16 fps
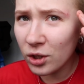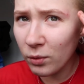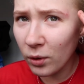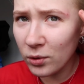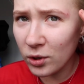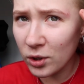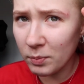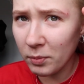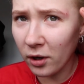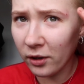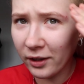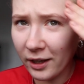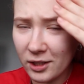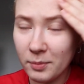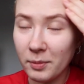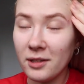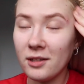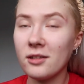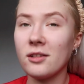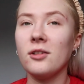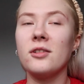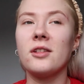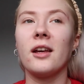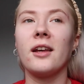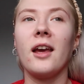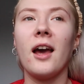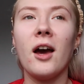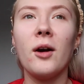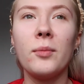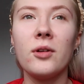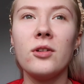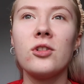closed the spot there, so please excuse it. Yeah, I
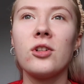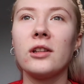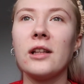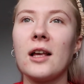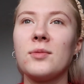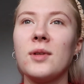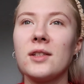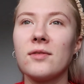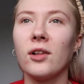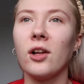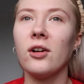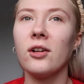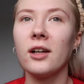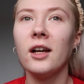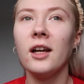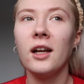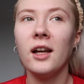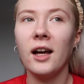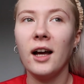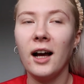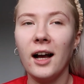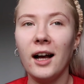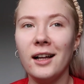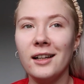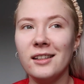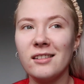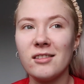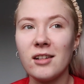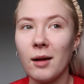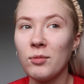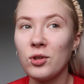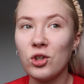hope you enjoyed last week's vlog,
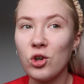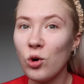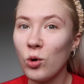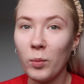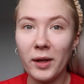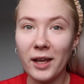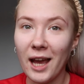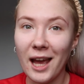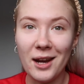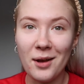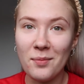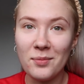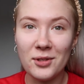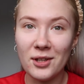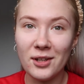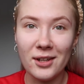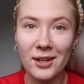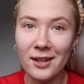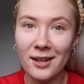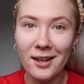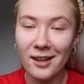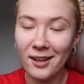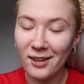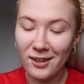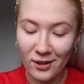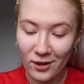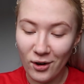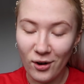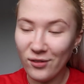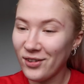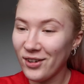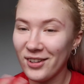and I'm sure we'll be getting up to
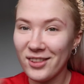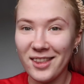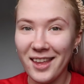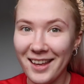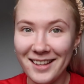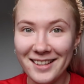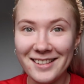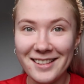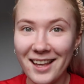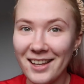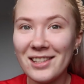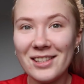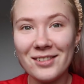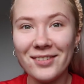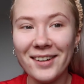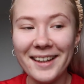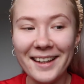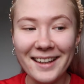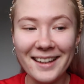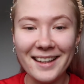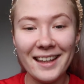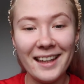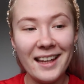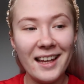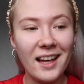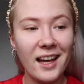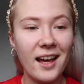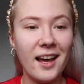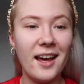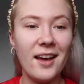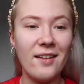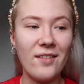other things this week.
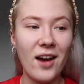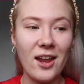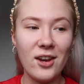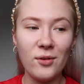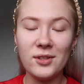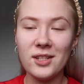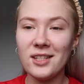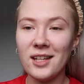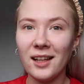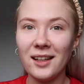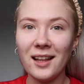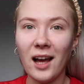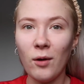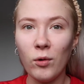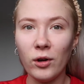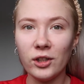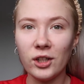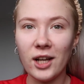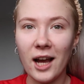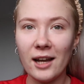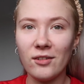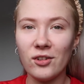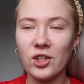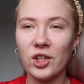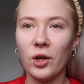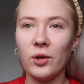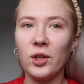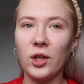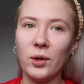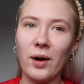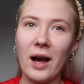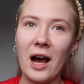I know today that I want to kind of show
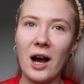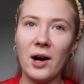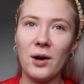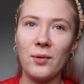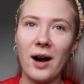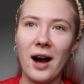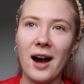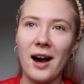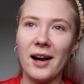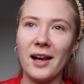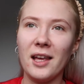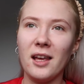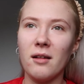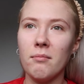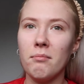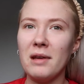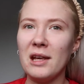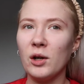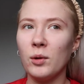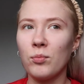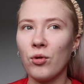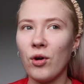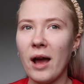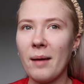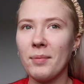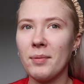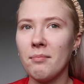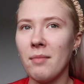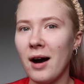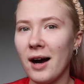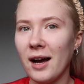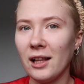you how I meal prep
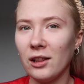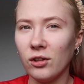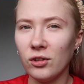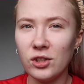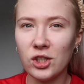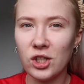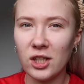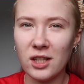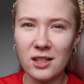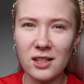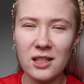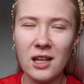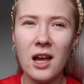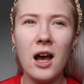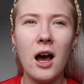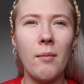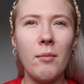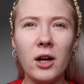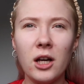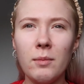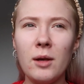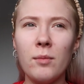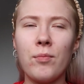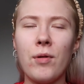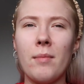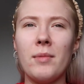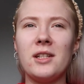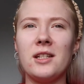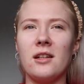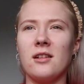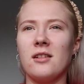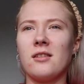my lunches. I'm not going to meal prep my
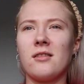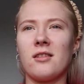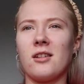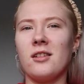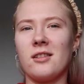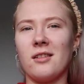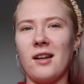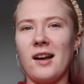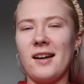dinners, because